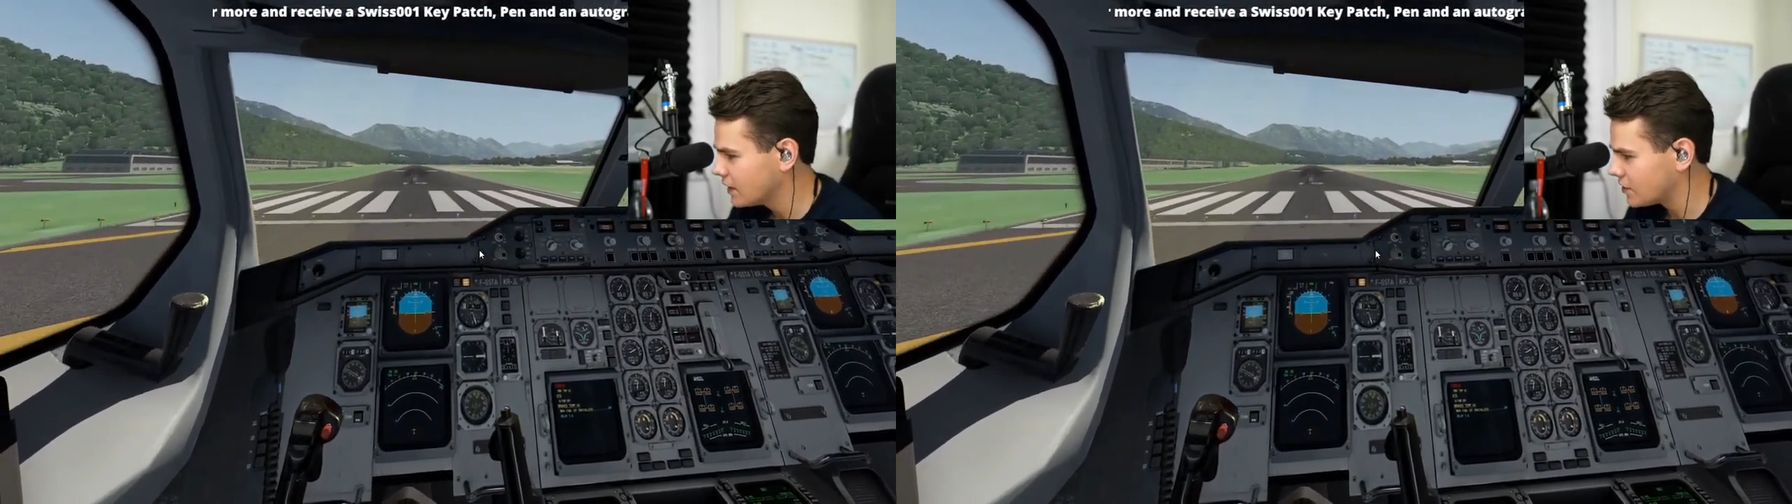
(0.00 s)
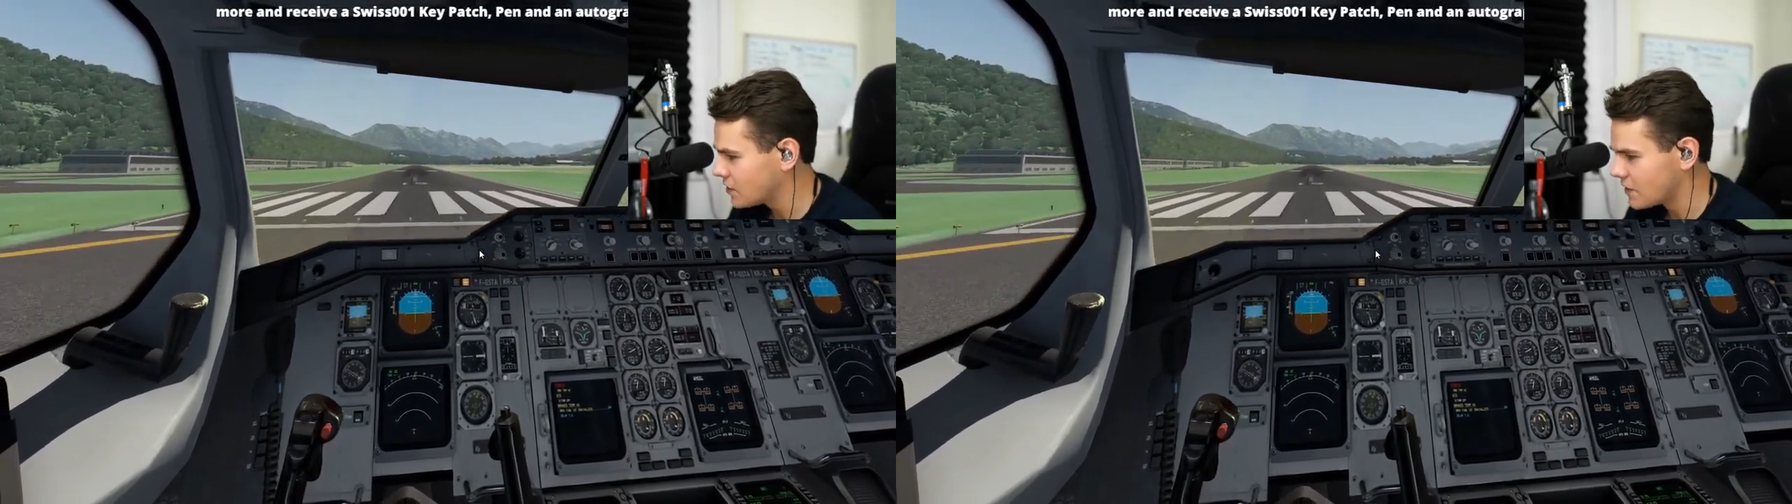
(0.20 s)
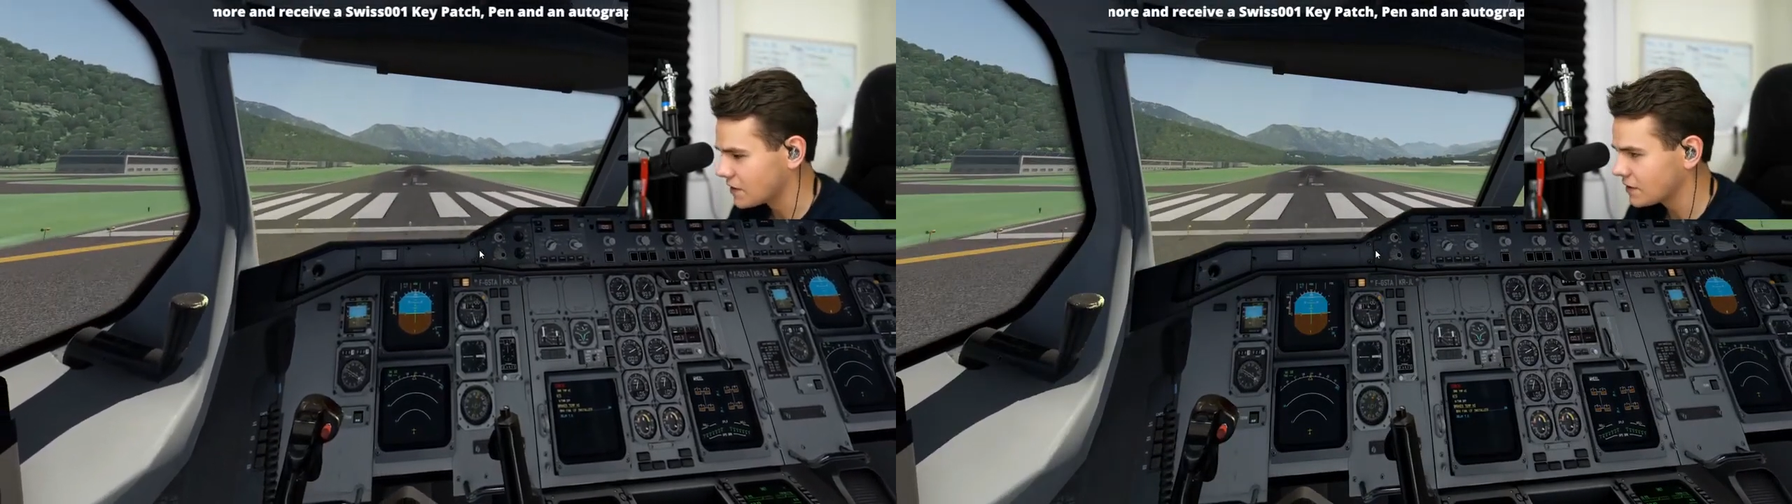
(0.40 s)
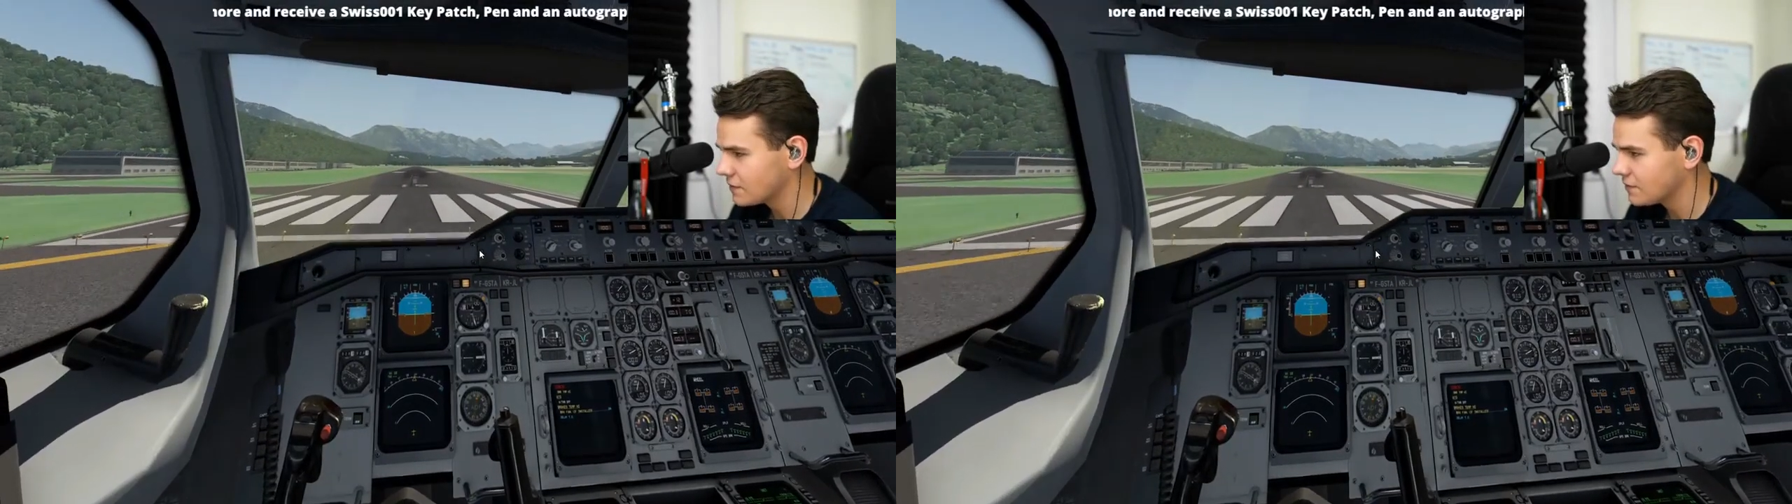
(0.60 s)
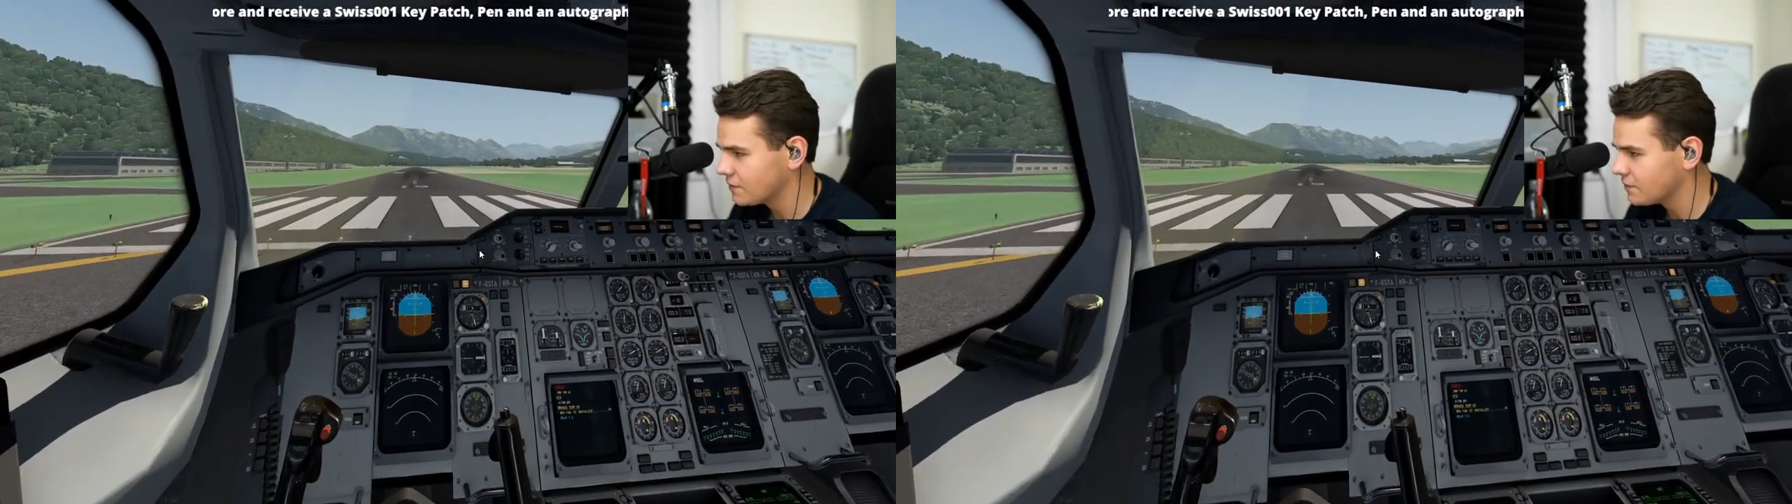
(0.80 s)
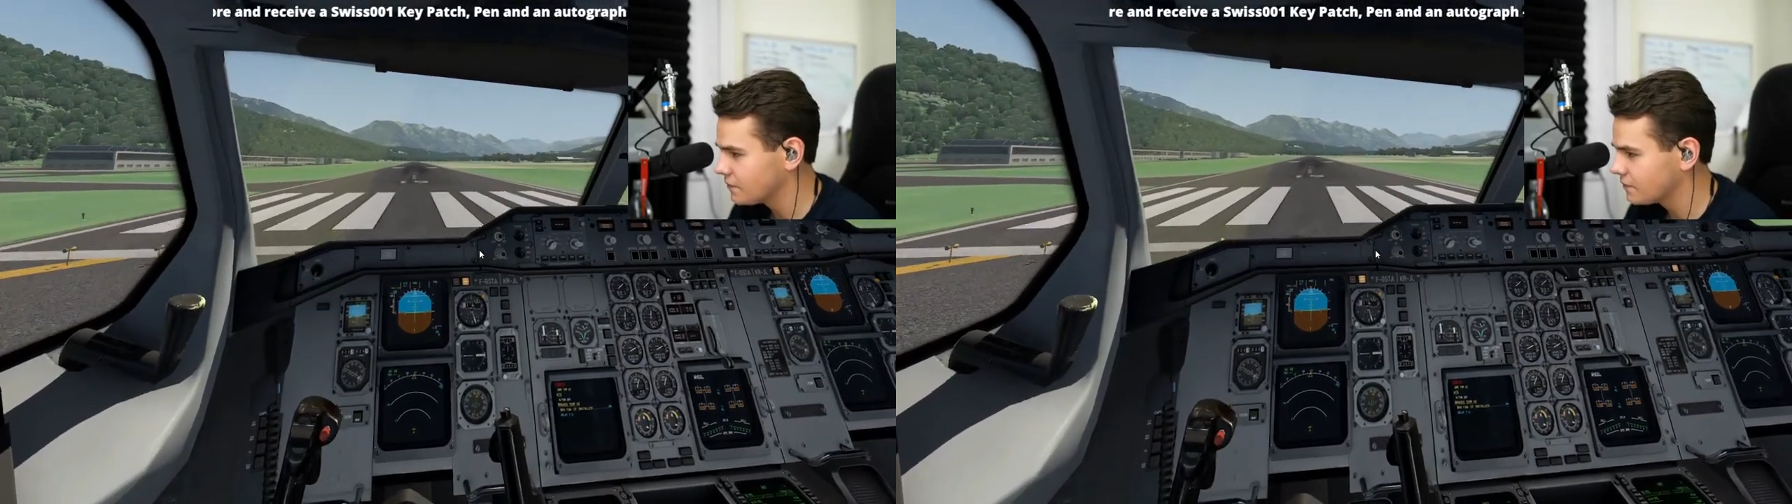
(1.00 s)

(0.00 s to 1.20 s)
Let's do this.